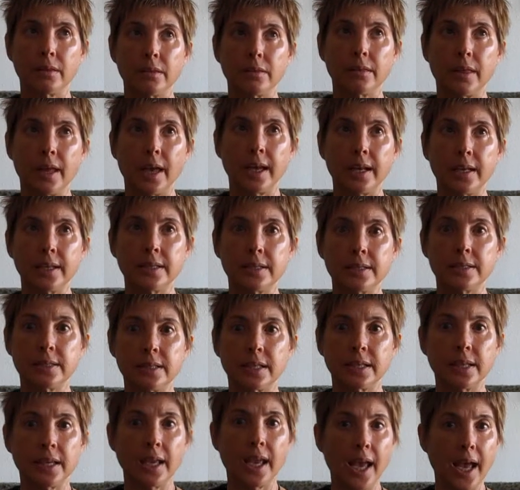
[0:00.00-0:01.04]
that is the
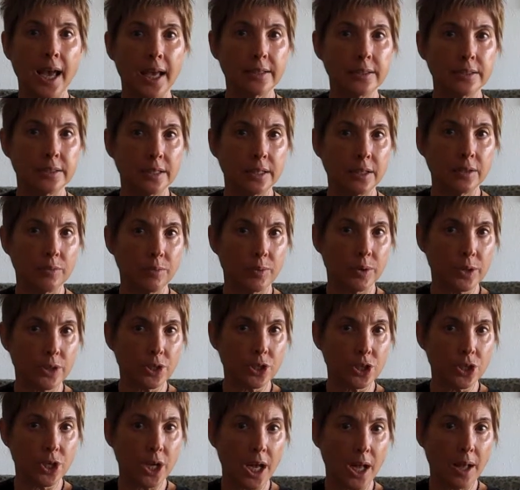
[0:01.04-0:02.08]
casting
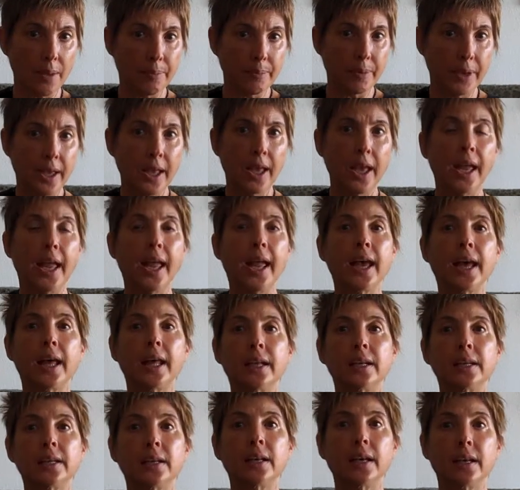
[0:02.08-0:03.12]
workshop
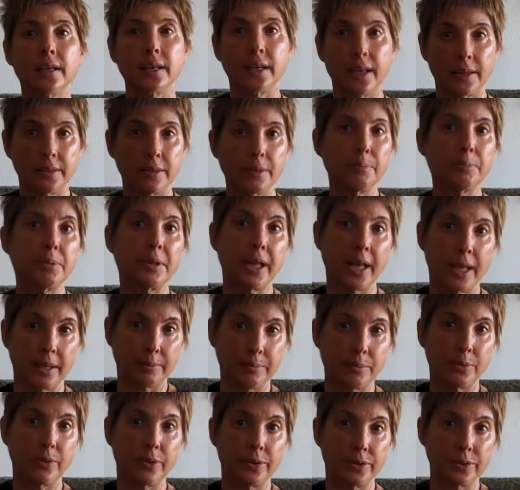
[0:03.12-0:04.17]
and again the plant pool.